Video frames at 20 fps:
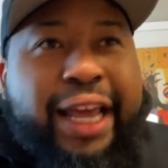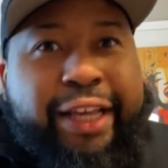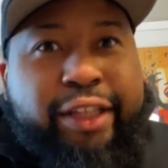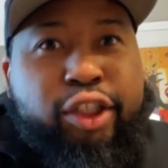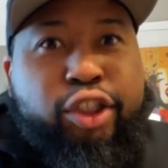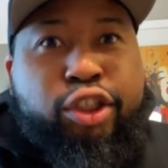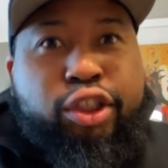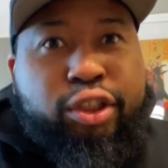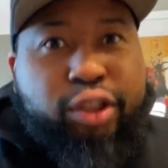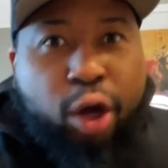
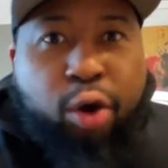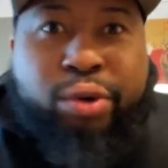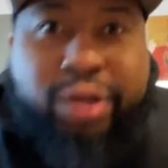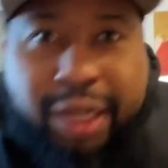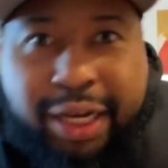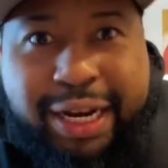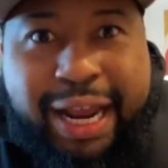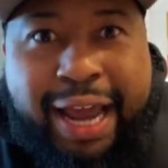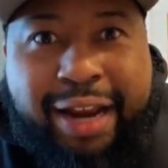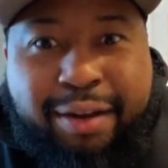Like, just throw
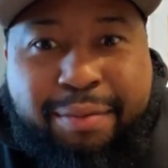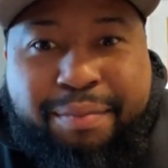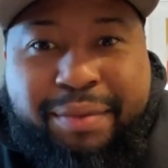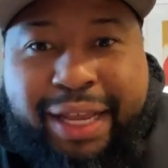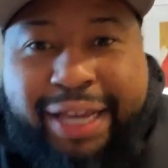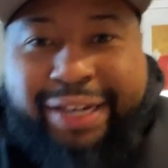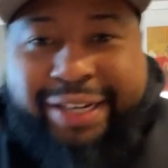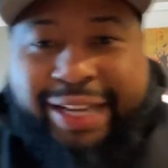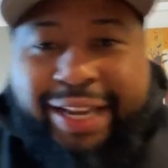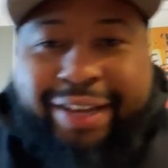the gun at him?
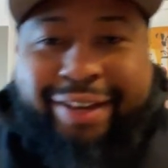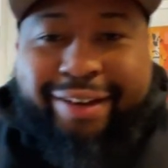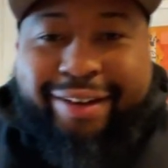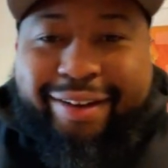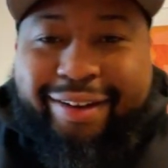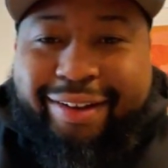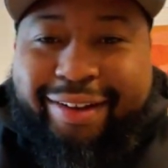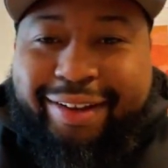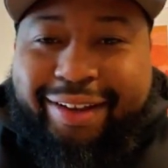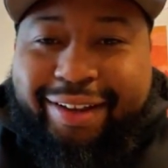Like,
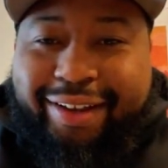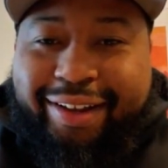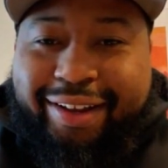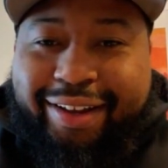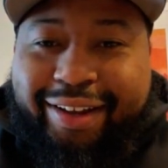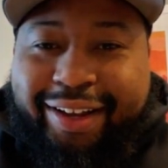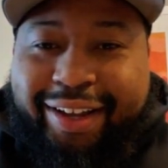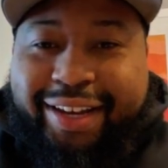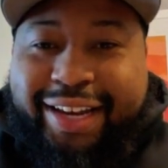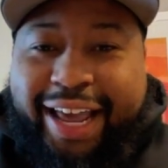nigga.
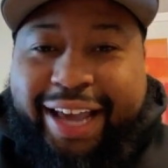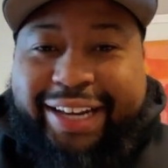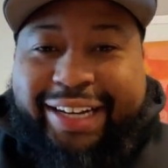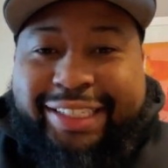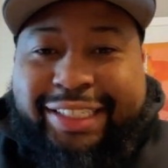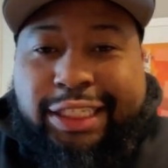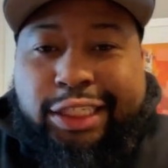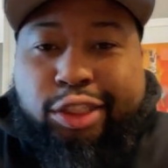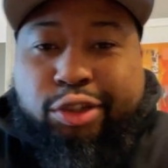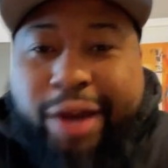
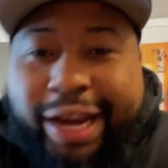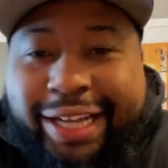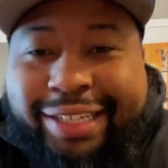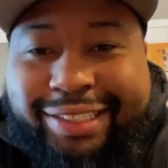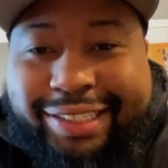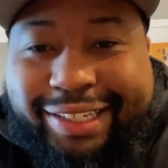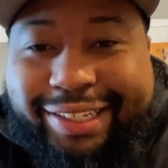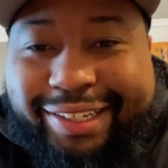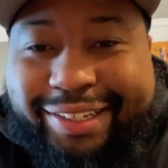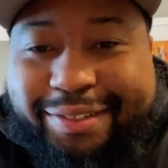Like, this shit's
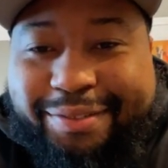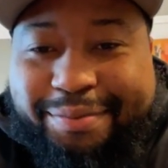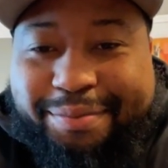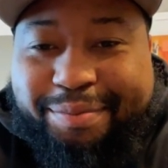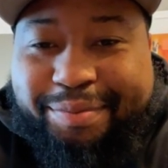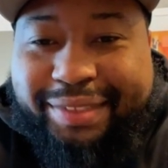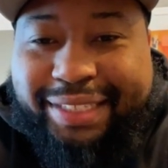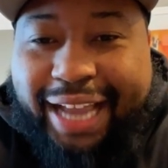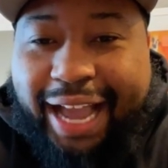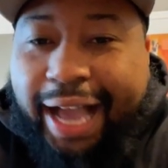crazy.
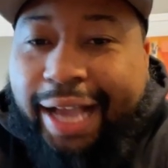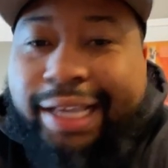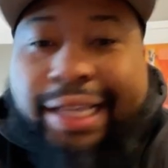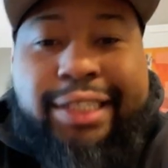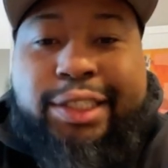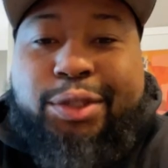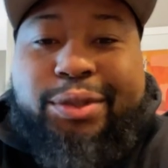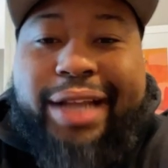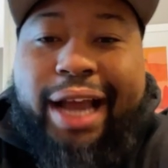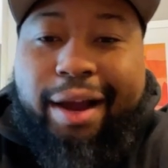I
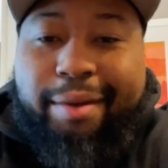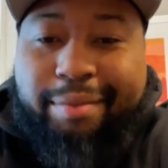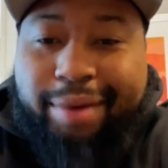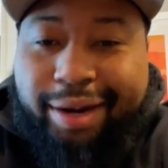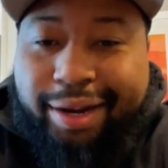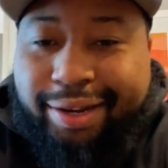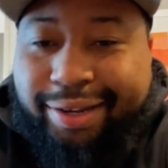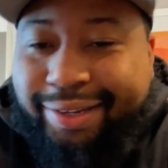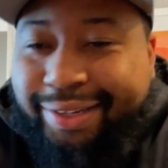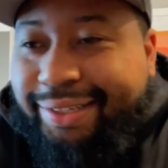kid you not,
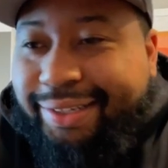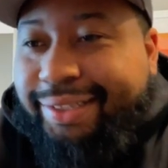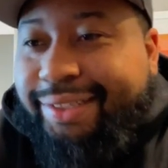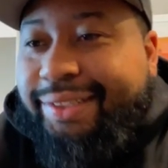bro.